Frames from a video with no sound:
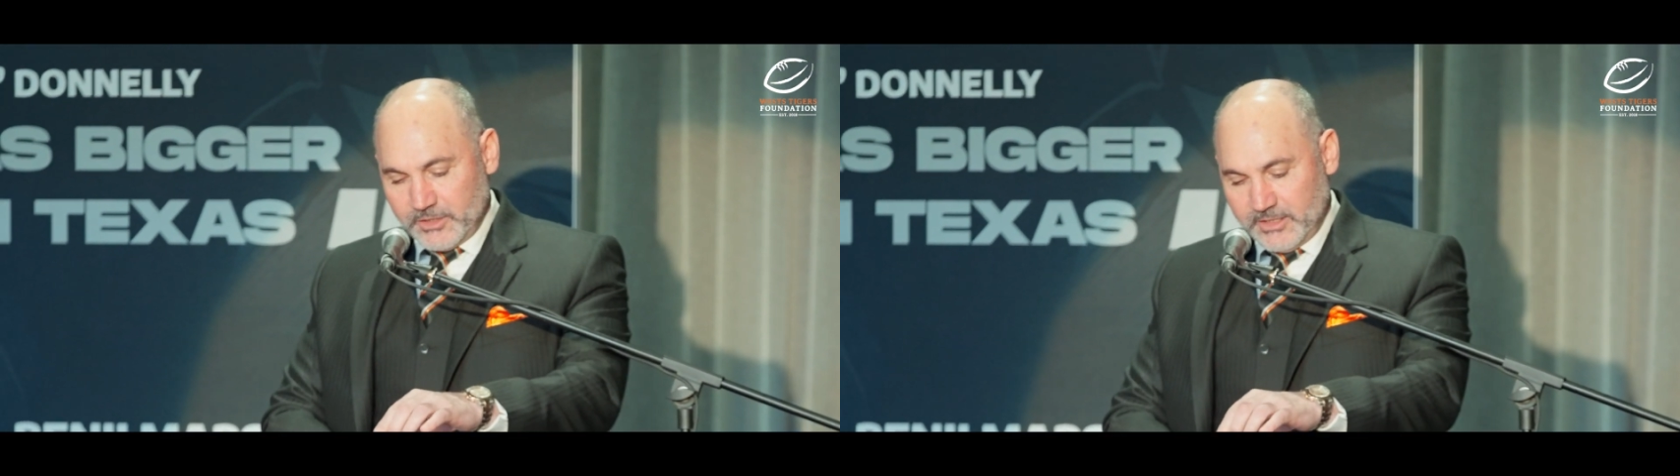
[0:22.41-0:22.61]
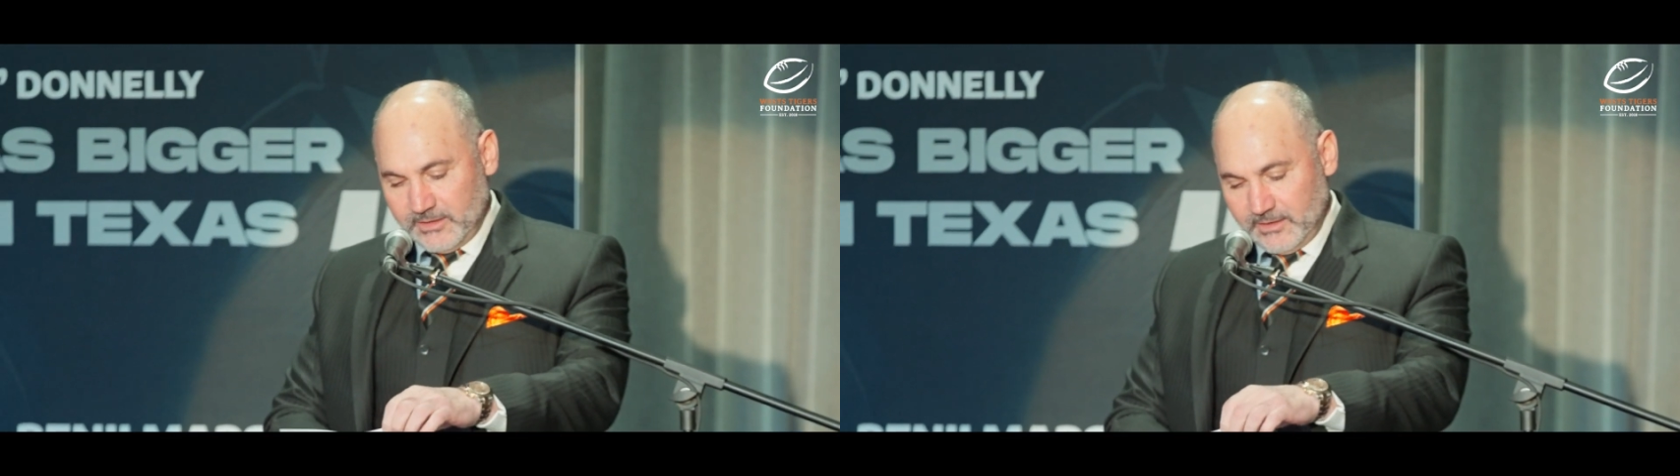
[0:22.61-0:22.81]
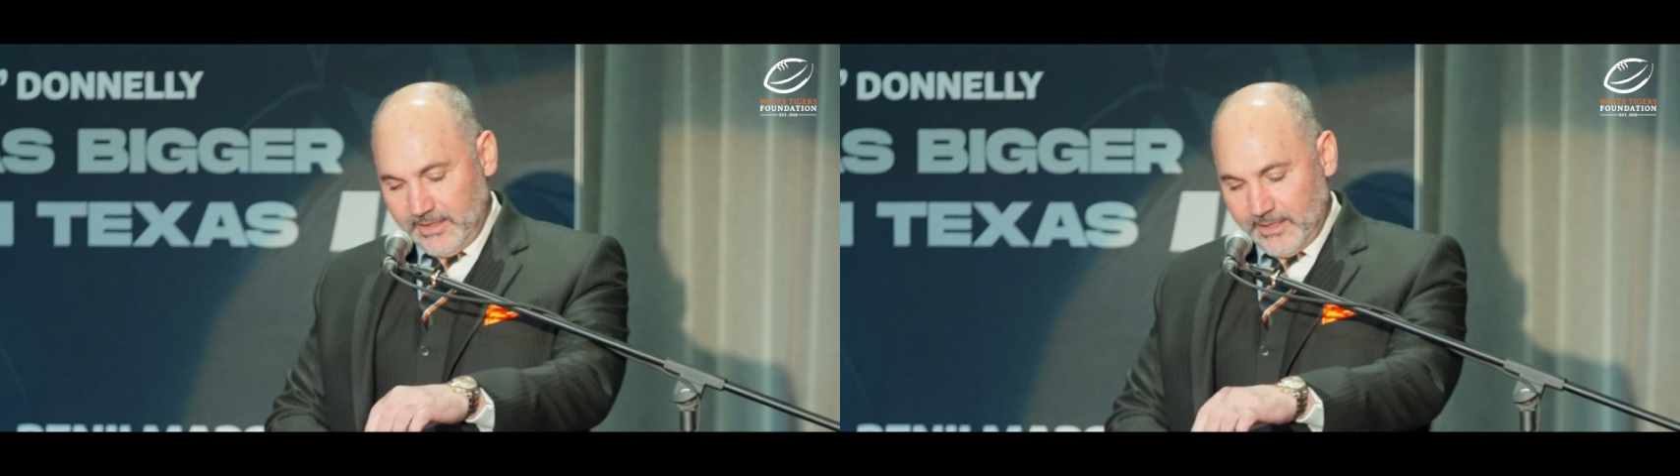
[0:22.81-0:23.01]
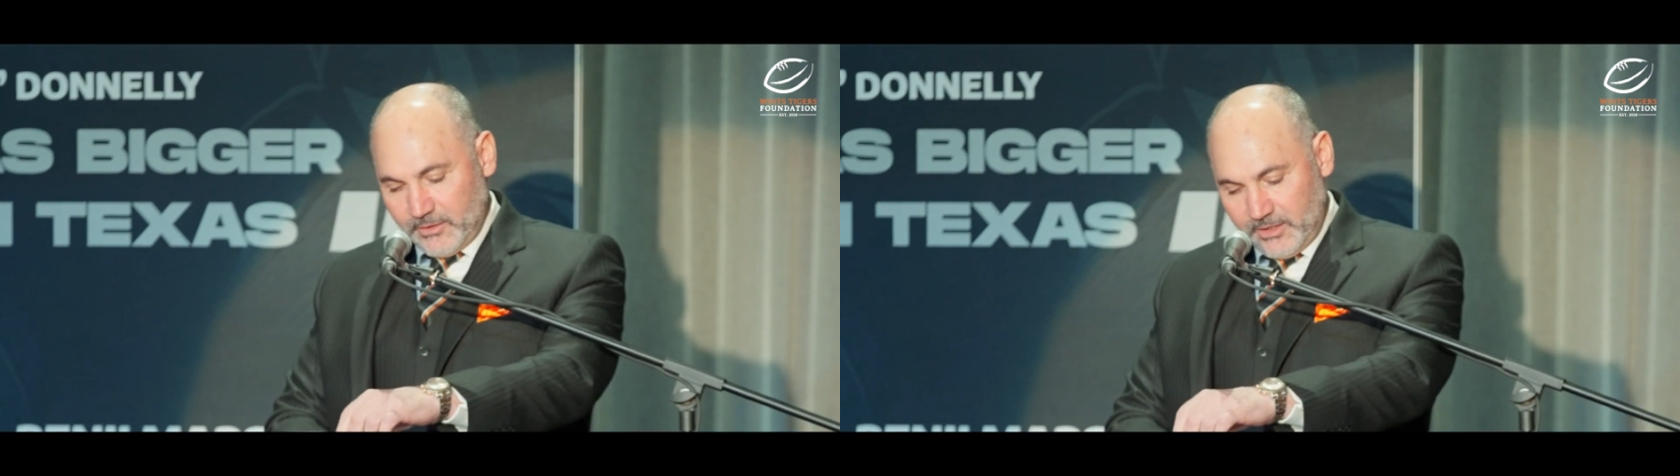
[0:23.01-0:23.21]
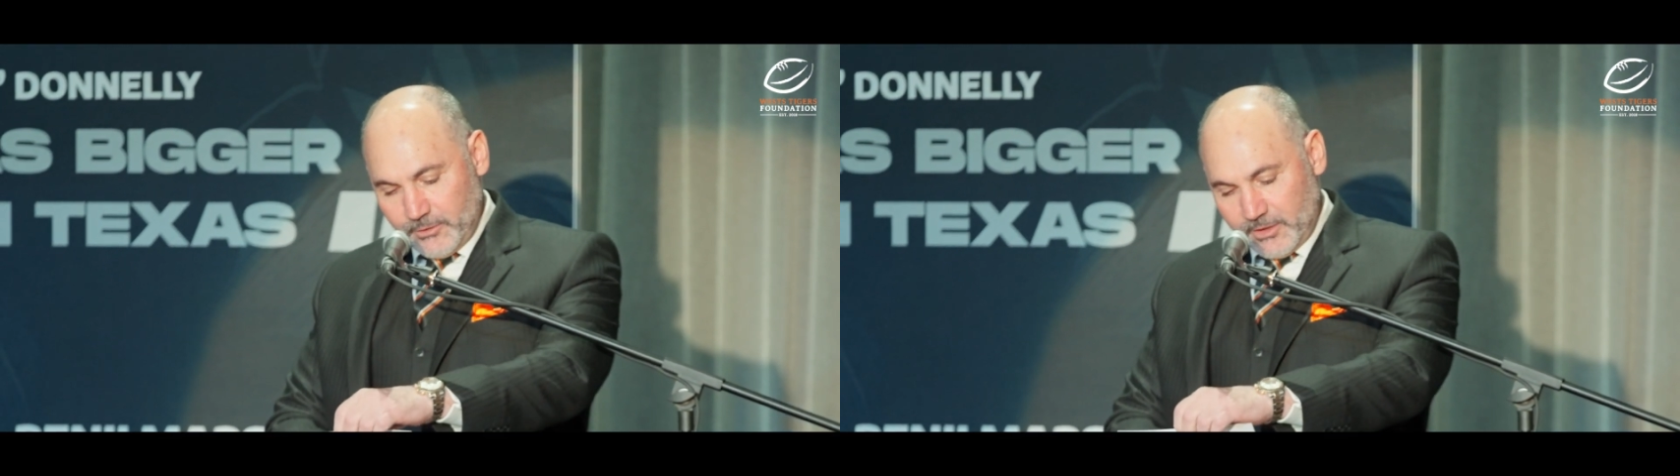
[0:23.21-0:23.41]
honour
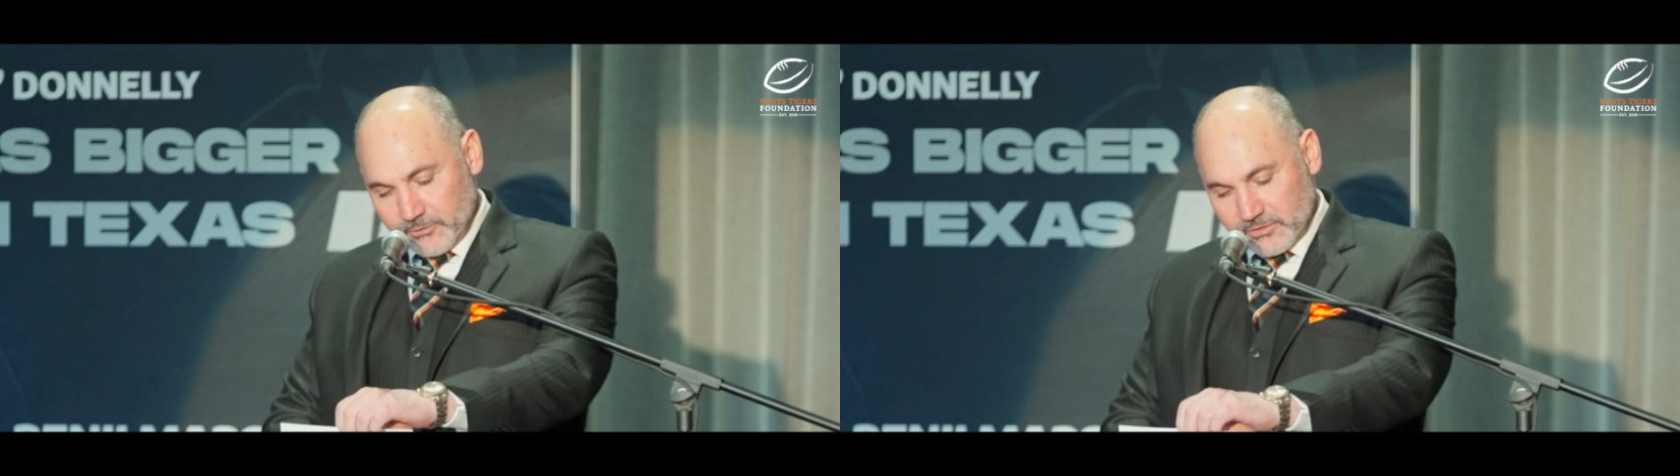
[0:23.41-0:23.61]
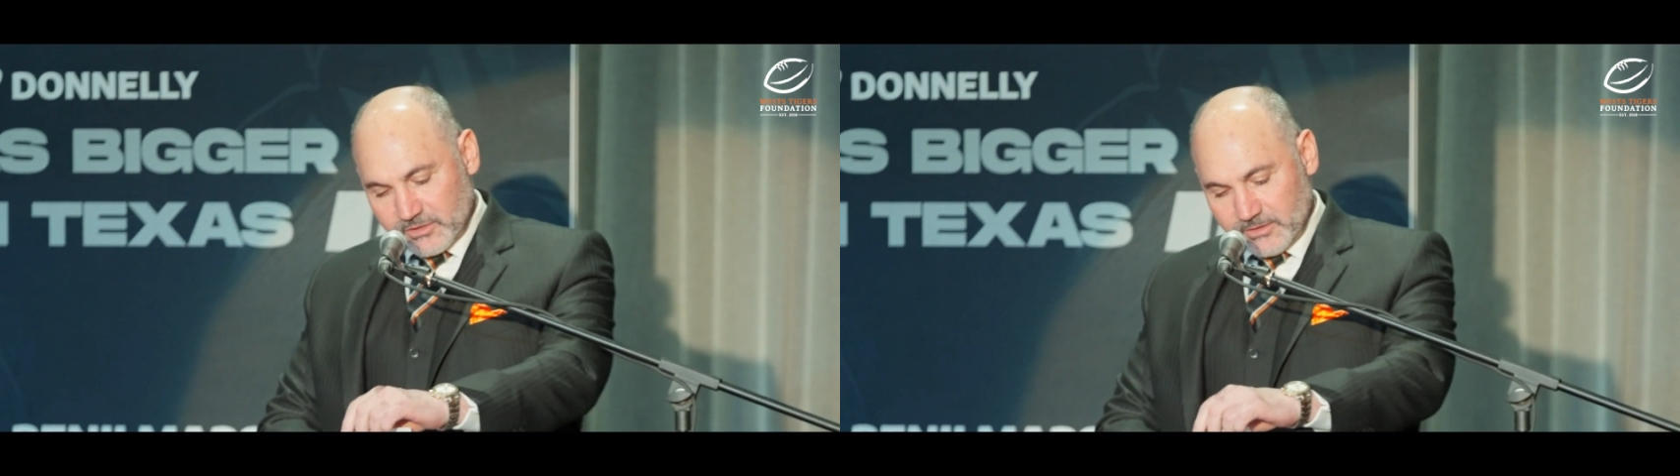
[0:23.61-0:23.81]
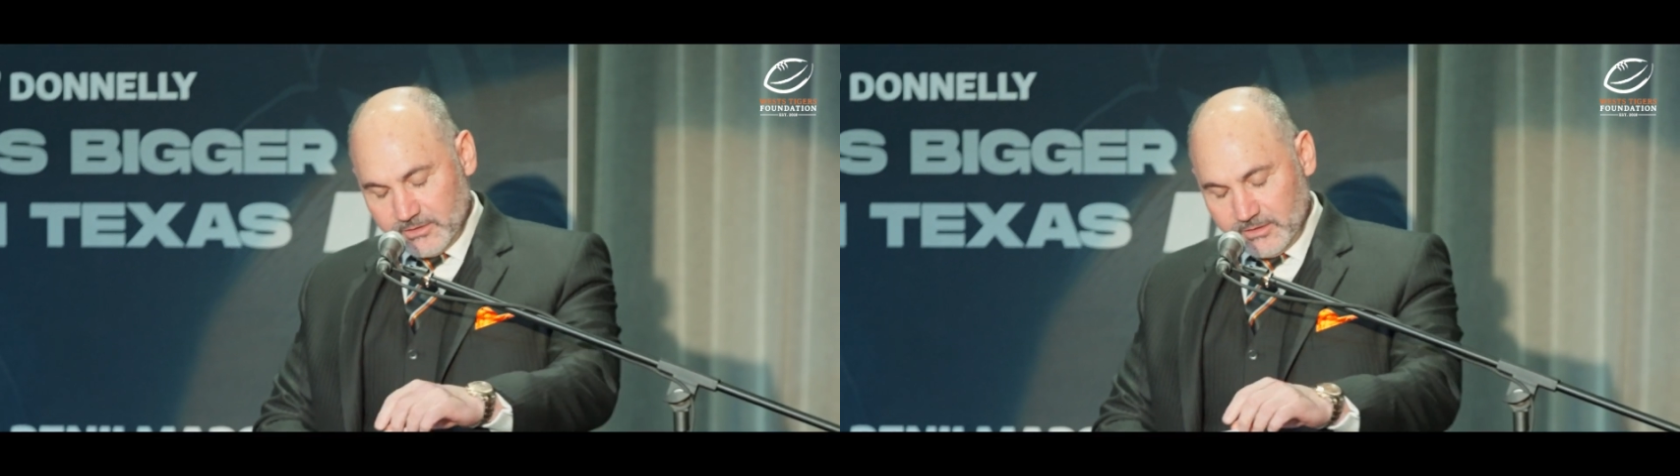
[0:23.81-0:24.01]
our heroes.